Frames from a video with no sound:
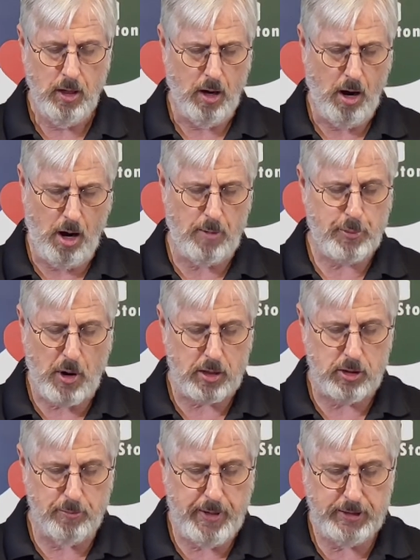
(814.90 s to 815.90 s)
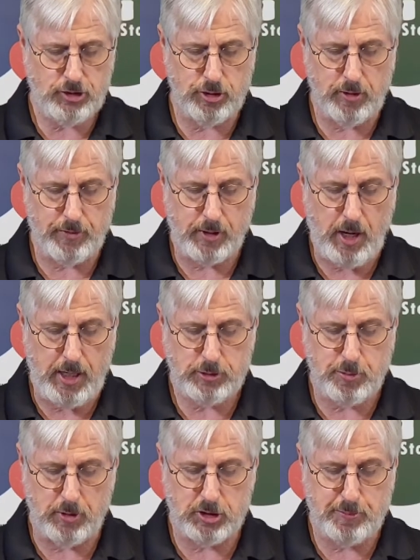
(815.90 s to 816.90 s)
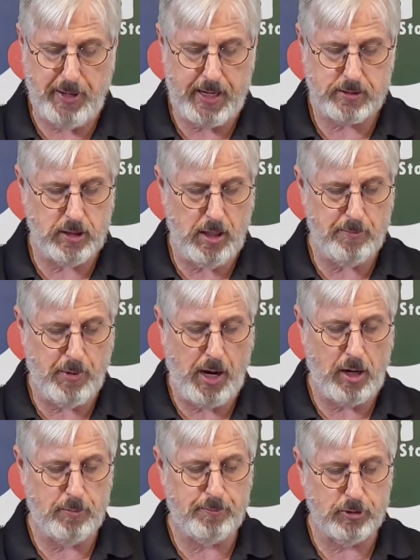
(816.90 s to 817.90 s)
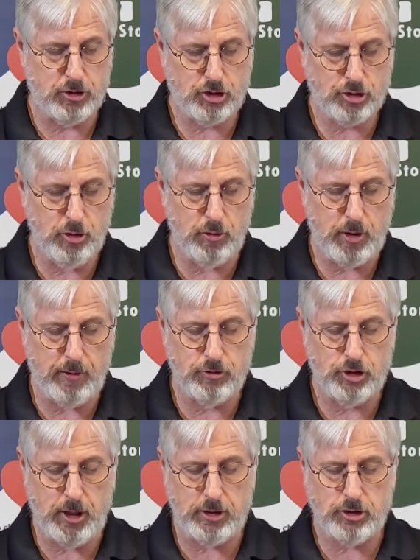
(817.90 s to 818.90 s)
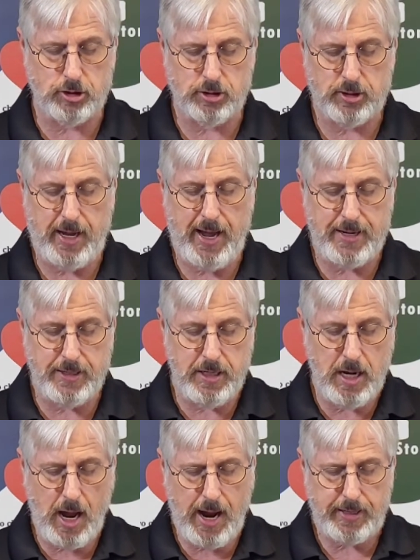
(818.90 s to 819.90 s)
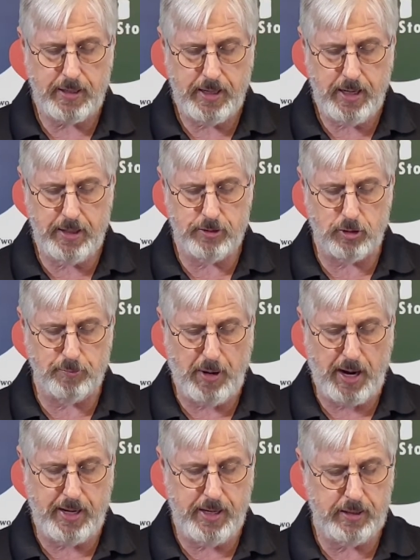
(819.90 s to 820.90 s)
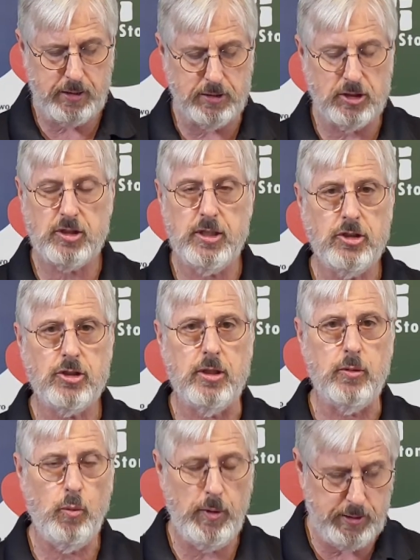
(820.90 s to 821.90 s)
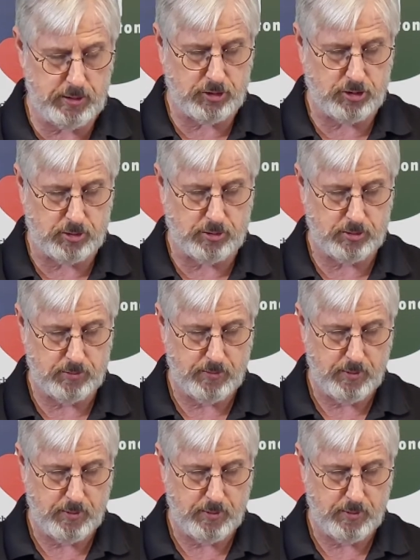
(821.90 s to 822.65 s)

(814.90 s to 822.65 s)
Our proclamation of the gospel is backed up by our pursuit of justice and not hindered by inconsistent witnesses.